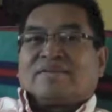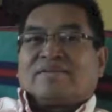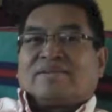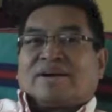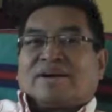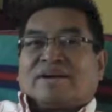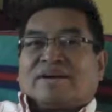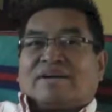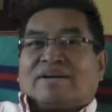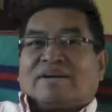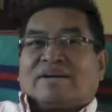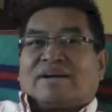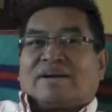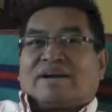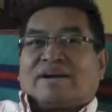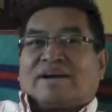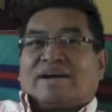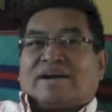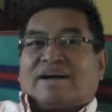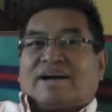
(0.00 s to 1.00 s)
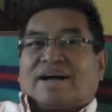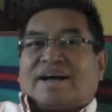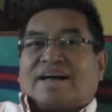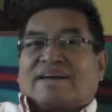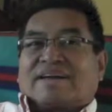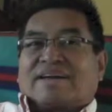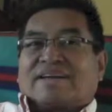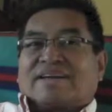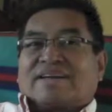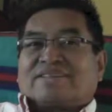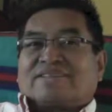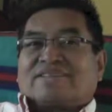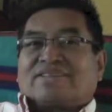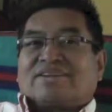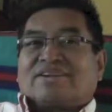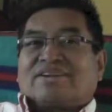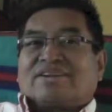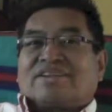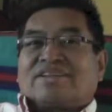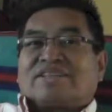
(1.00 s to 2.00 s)
Well, I
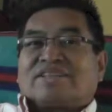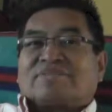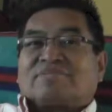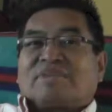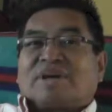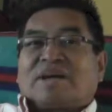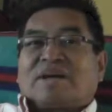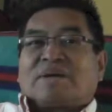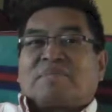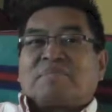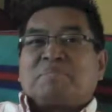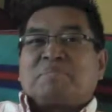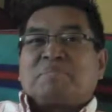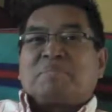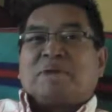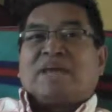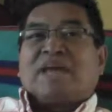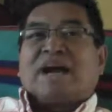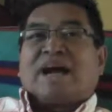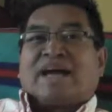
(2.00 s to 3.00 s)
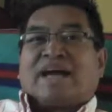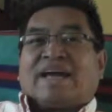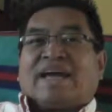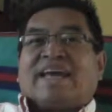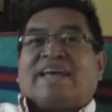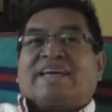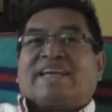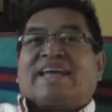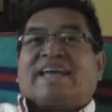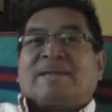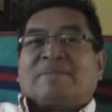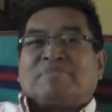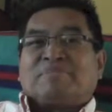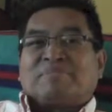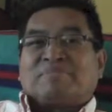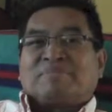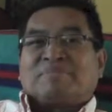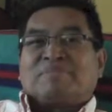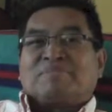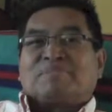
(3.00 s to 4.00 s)
consider this my BIA name,
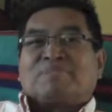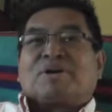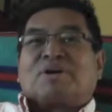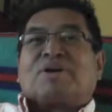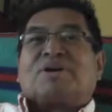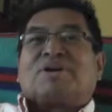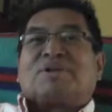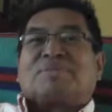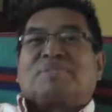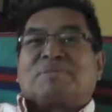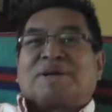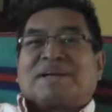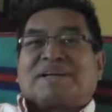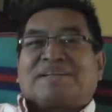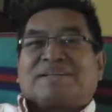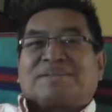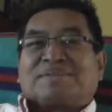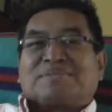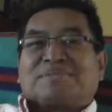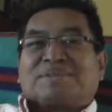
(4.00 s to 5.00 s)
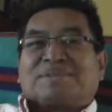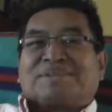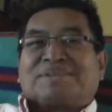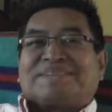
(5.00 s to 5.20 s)
Burt Medicine Boy.